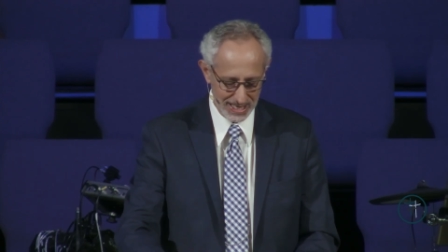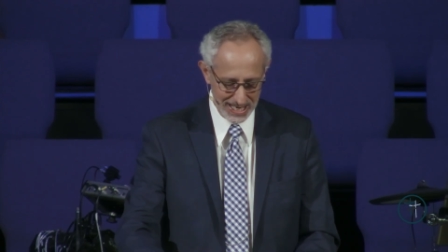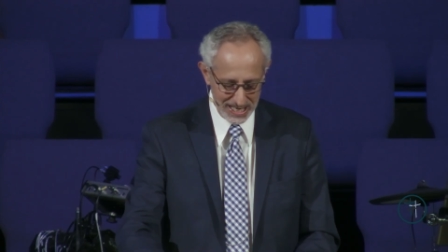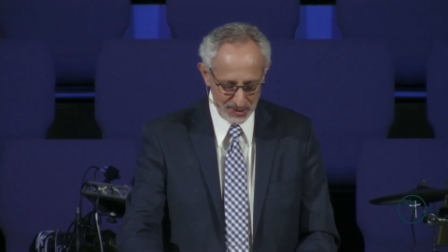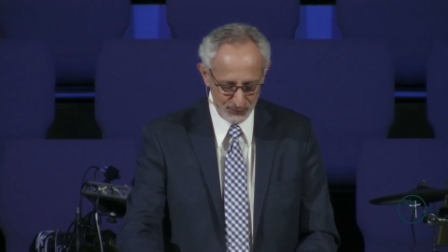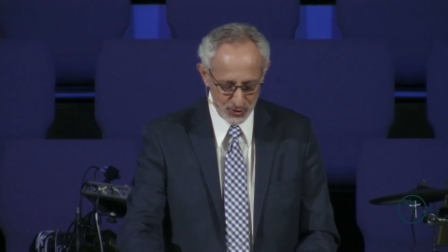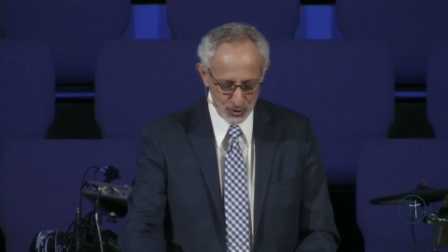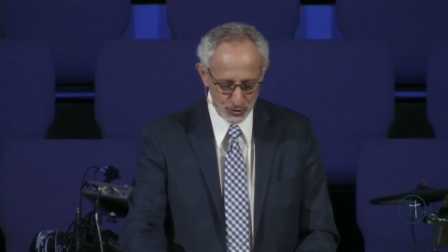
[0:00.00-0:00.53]

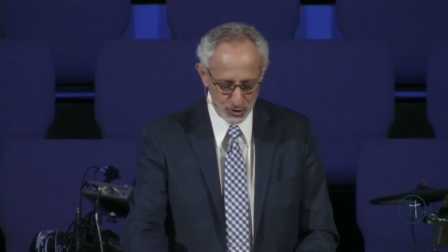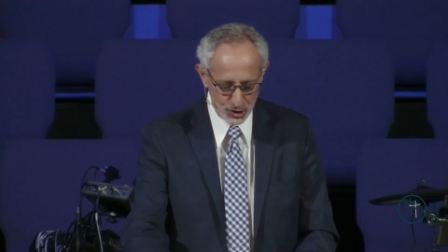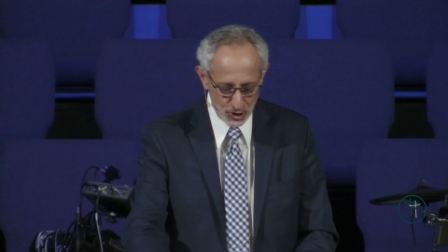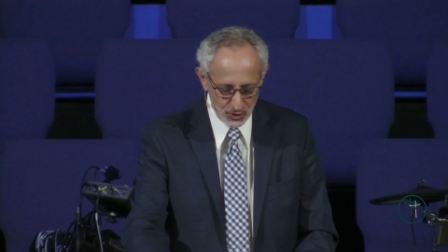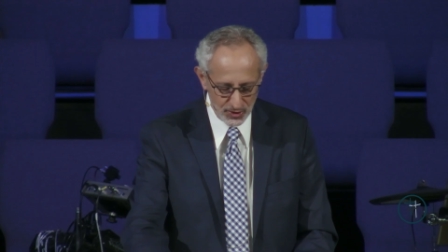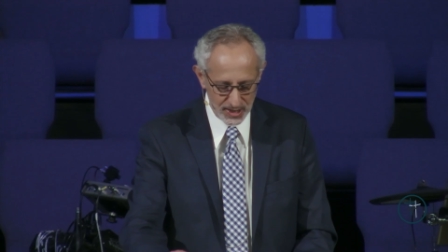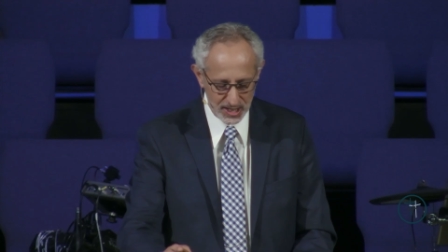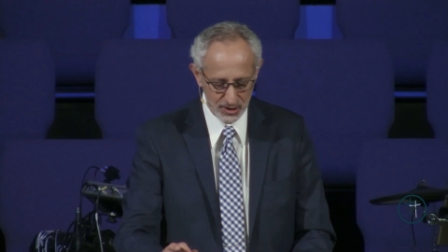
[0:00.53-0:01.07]
And if you
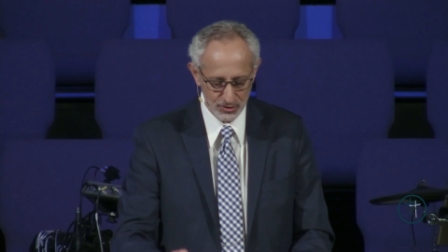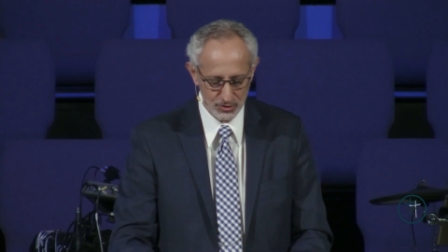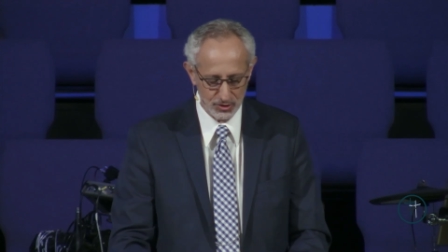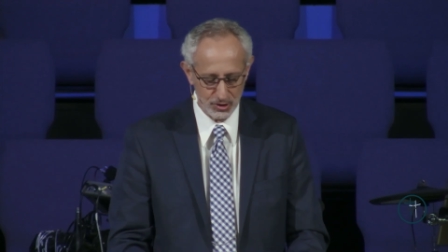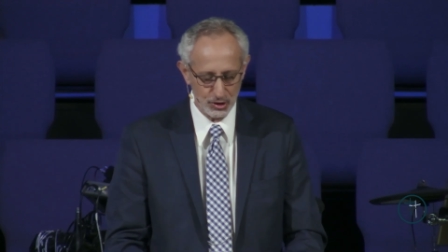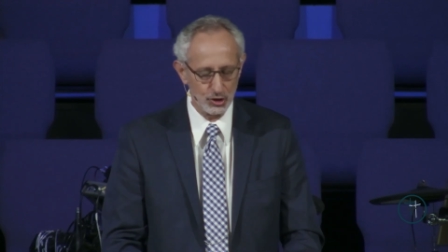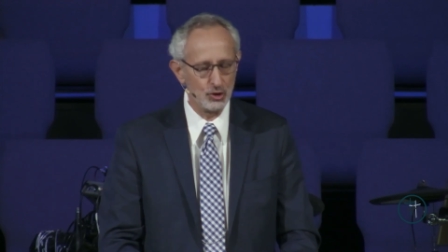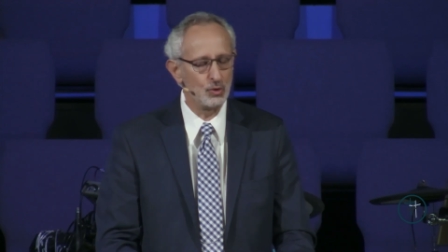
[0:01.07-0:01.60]
do
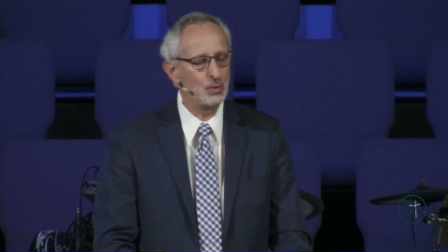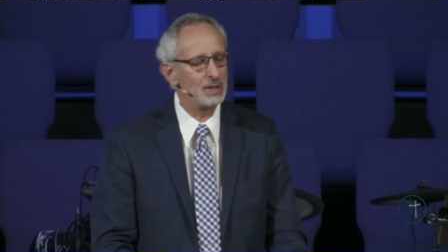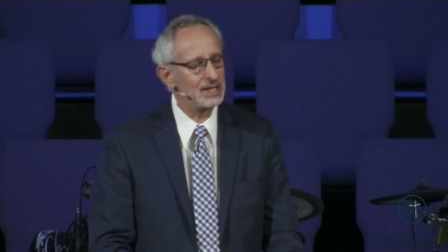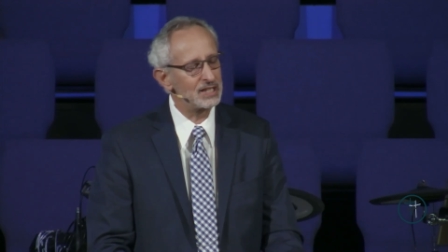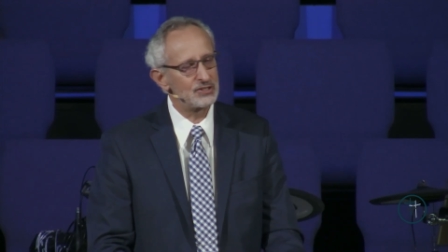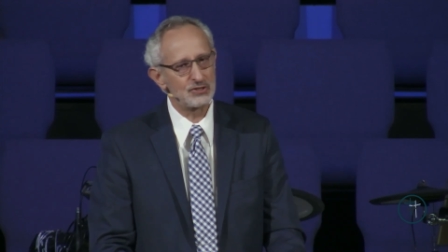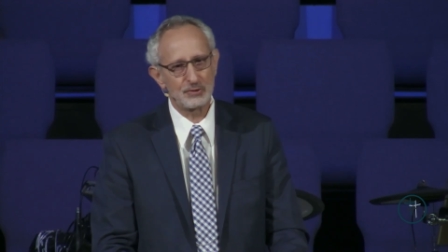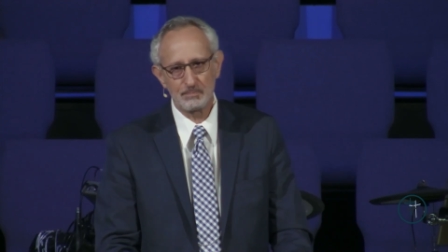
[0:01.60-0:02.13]
this, you
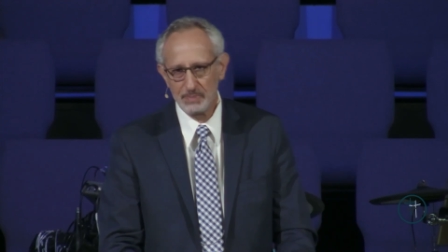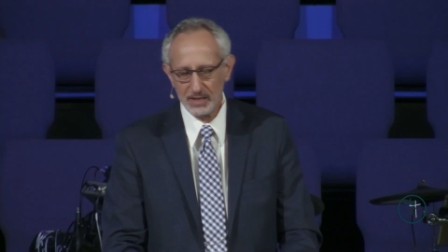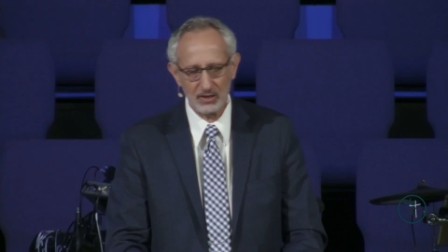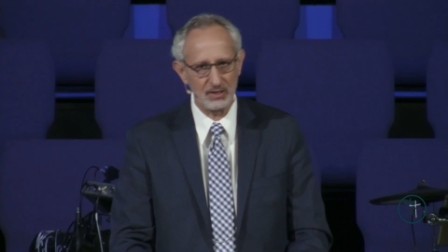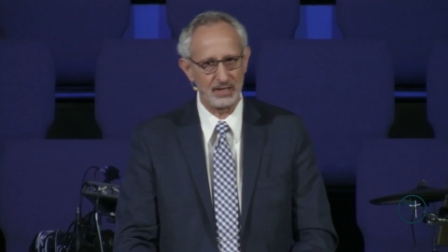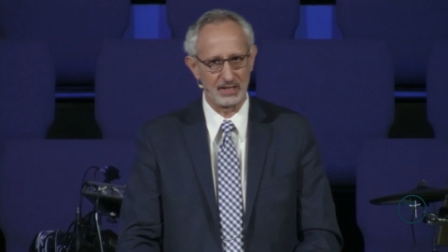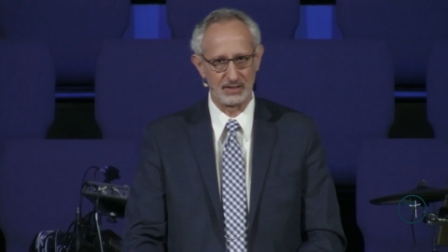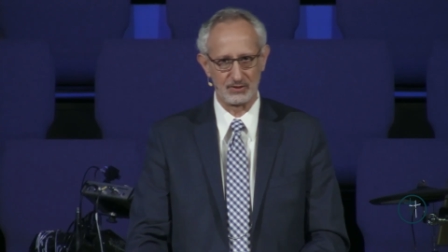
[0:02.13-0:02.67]
will
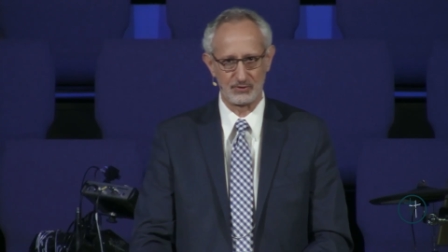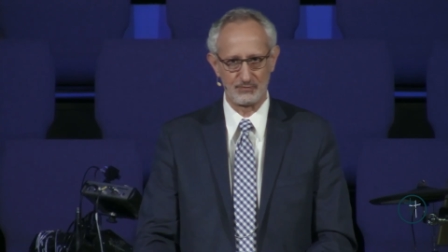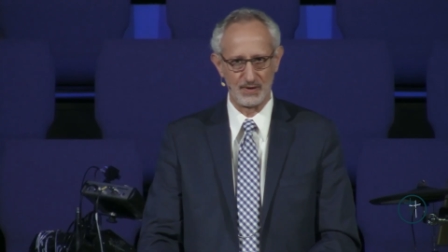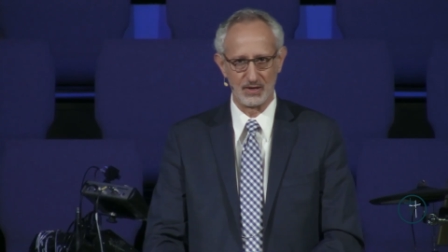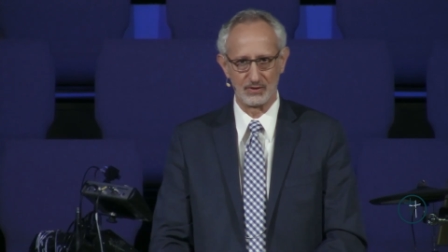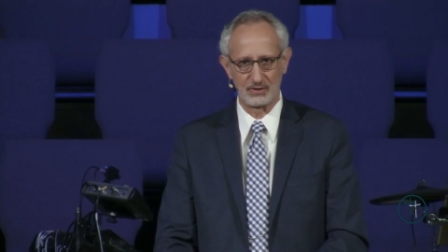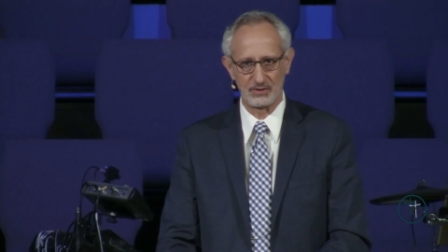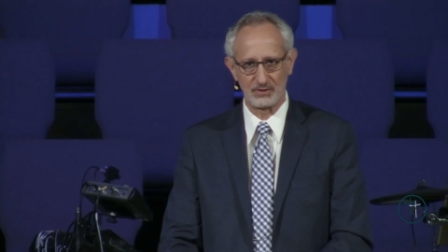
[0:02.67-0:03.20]
experience,
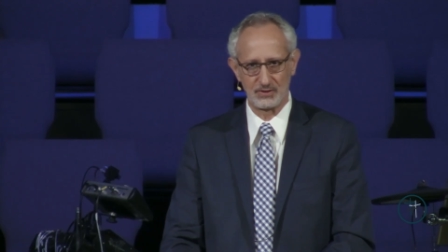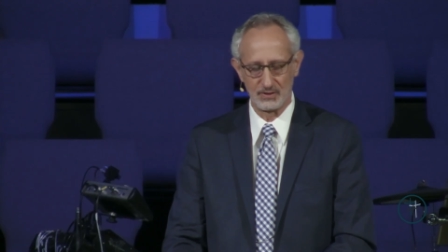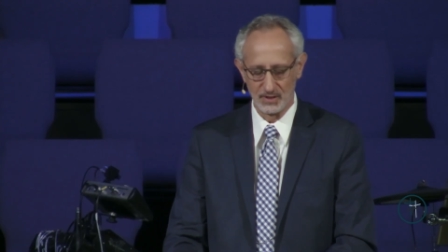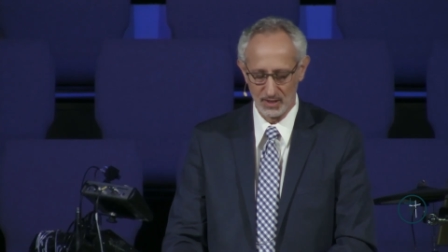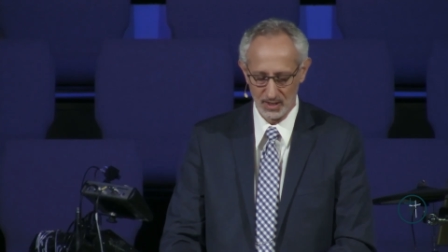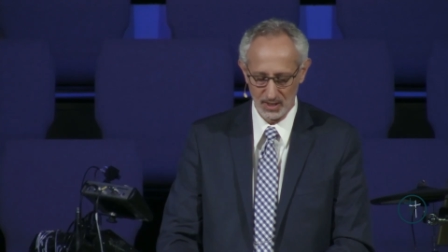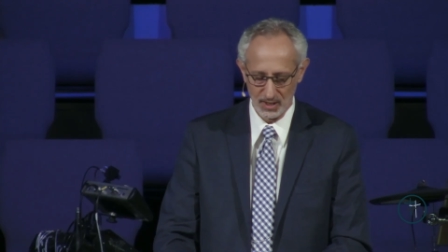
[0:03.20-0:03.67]
folks,